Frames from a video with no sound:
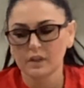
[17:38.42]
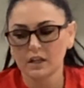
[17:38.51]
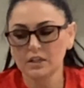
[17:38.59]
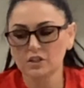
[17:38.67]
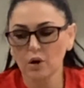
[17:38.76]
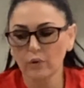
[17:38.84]

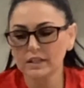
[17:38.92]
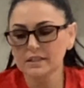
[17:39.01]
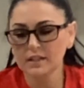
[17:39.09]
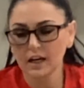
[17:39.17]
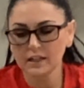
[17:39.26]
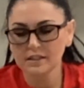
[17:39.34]
It's always
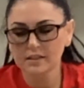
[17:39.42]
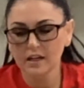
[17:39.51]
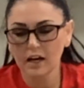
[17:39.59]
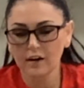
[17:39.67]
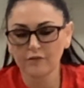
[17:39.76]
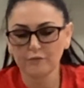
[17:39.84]
nice to
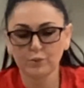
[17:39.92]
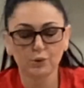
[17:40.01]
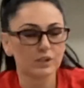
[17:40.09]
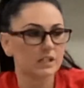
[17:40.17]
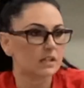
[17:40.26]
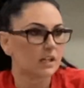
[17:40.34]
have
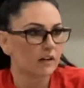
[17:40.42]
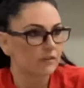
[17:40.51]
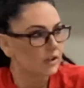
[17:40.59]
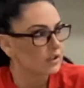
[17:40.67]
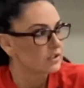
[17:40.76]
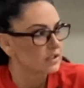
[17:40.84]
booty
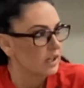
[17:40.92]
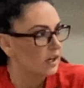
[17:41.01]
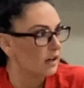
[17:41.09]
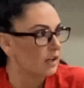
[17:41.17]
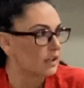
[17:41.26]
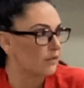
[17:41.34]
covers
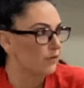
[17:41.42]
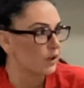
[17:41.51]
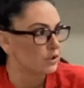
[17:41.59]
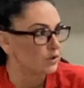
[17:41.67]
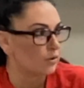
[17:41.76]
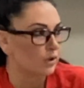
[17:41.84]
there at the
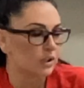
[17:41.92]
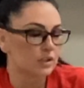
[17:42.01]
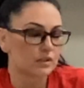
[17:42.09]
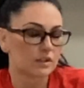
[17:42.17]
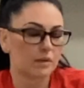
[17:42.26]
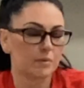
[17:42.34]
front door
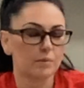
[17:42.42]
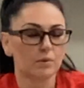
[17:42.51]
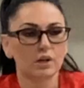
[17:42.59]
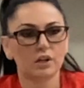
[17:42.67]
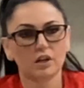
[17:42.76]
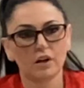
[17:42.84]
so that people
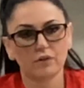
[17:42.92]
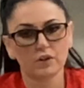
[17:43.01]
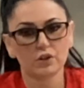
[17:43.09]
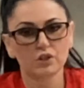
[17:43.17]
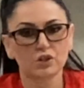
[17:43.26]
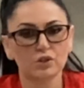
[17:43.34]
can cover
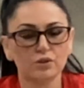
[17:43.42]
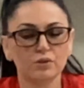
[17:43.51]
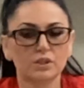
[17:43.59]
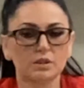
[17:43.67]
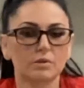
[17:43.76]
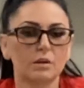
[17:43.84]
their
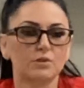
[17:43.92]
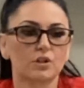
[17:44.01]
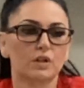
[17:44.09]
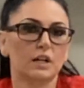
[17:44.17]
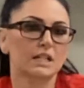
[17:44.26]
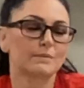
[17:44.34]
shoes. Sometimes your
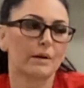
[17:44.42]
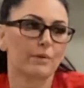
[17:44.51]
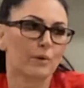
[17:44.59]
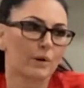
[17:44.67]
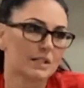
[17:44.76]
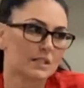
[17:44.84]
clients might
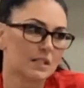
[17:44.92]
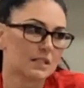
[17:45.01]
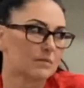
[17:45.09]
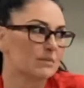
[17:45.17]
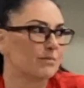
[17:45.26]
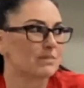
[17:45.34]
request it,
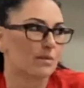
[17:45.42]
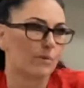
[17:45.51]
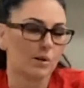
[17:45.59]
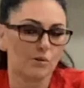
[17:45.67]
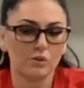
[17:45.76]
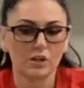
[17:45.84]
sometimes they
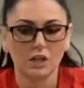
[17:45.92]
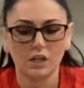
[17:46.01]
won't.